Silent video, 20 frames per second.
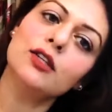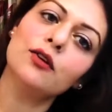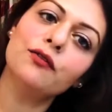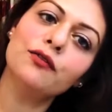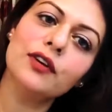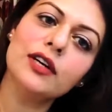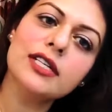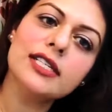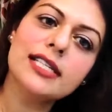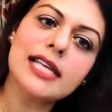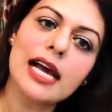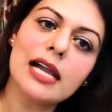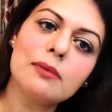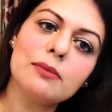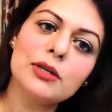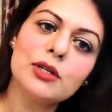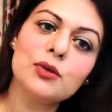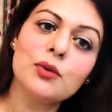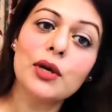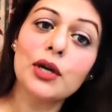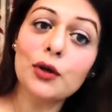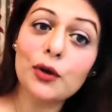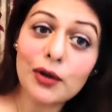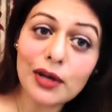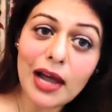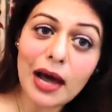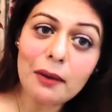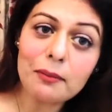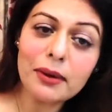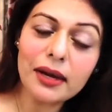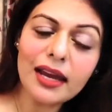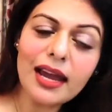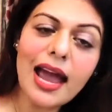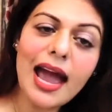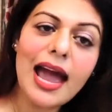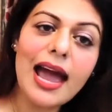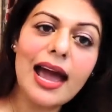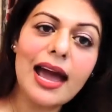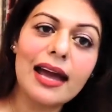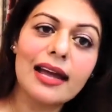So first I'll be doing Gula-bae,
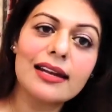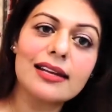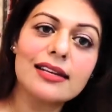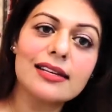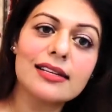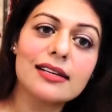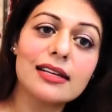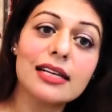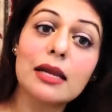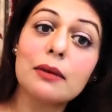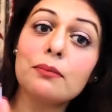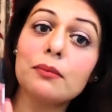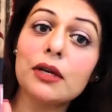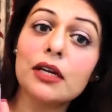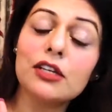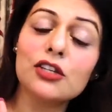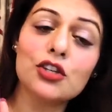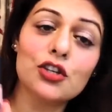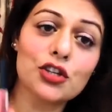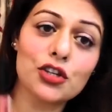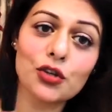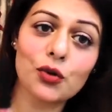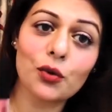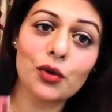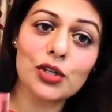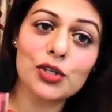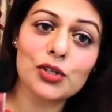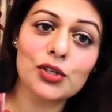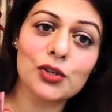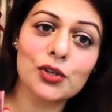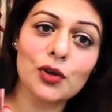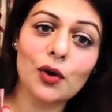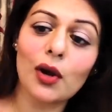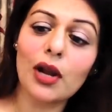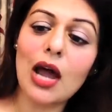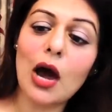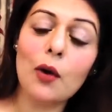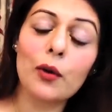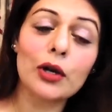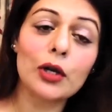and let me just show it to you
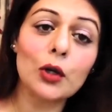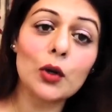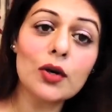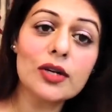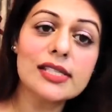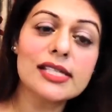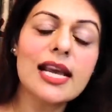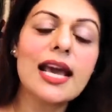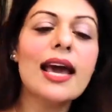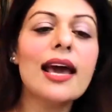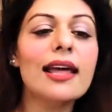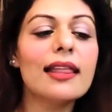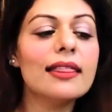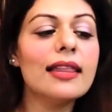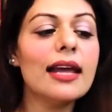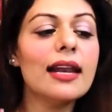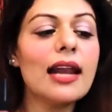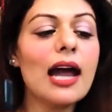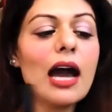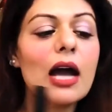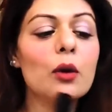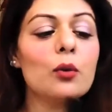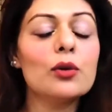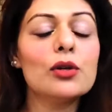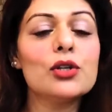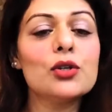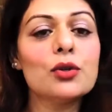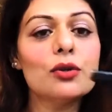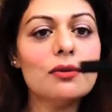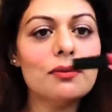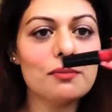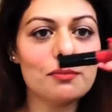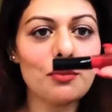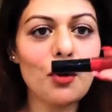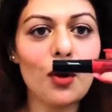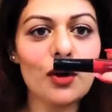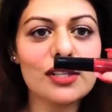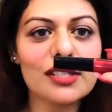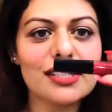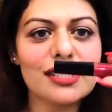all how it looks, then I will do
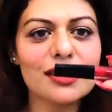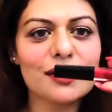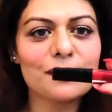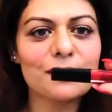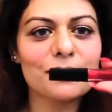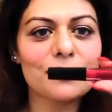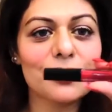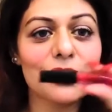Boss.